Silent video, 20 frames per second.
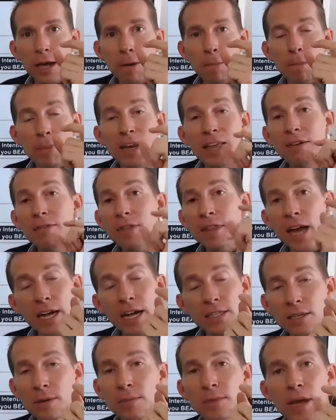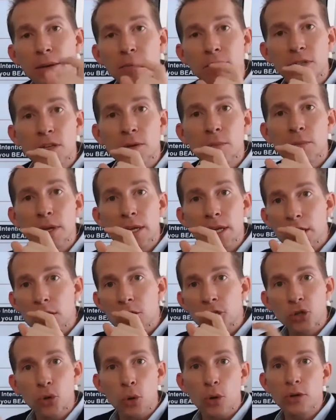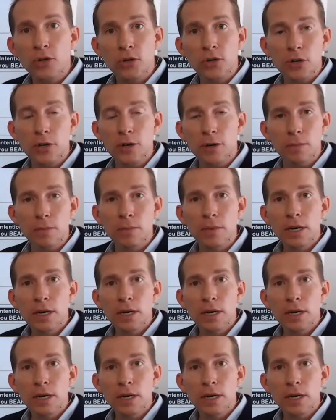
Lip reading: But even that sometimes can be short term.